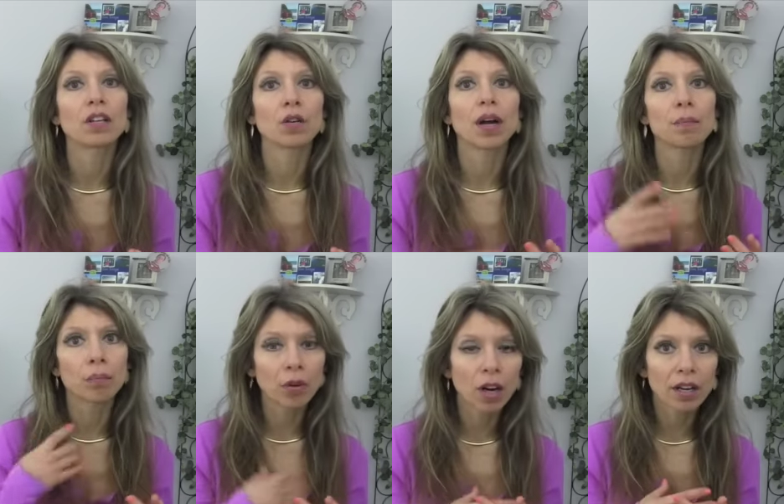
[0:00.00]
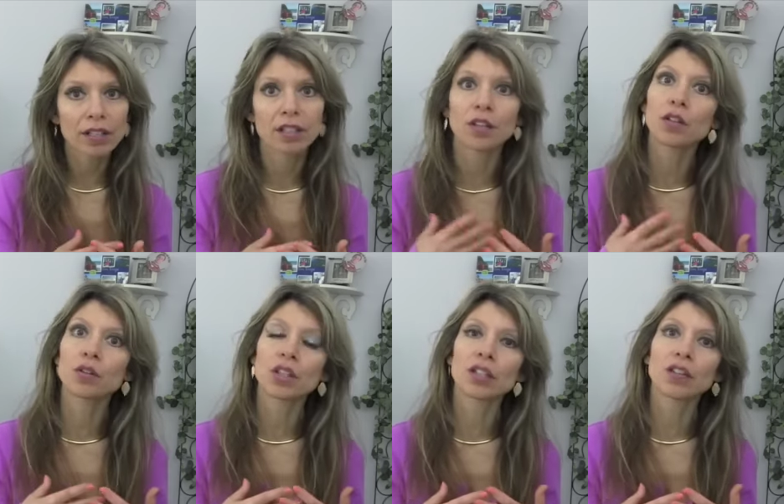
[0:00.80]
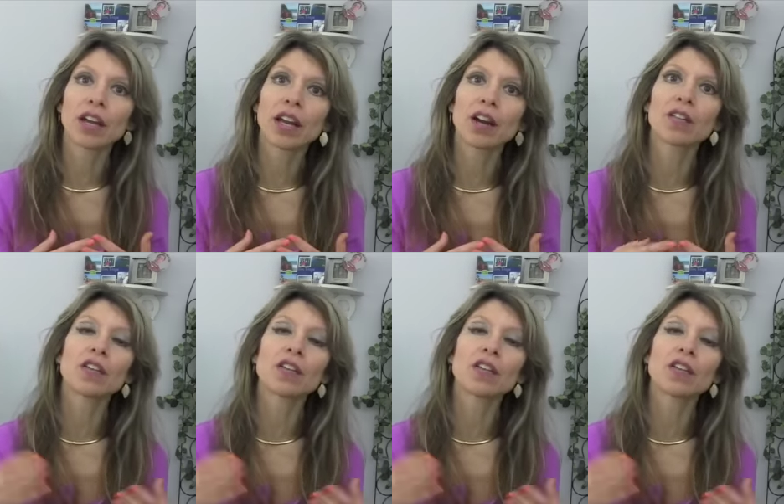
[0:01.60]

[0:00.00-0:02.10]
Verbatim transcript: you know, and products that you use on your hair.